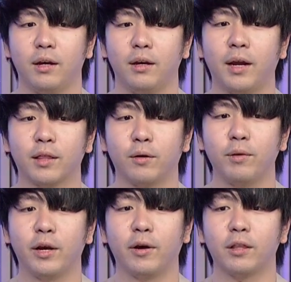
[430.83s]
not
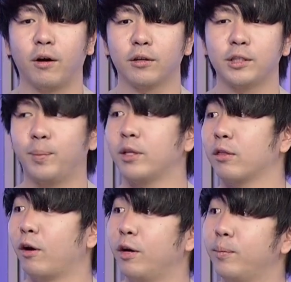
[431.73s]
only great artists but
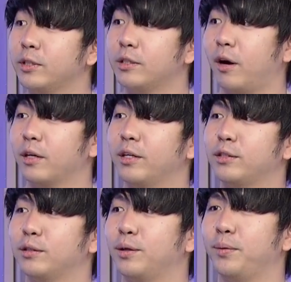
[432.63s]
autonomous
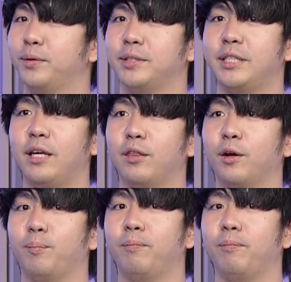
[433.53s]
artists who see their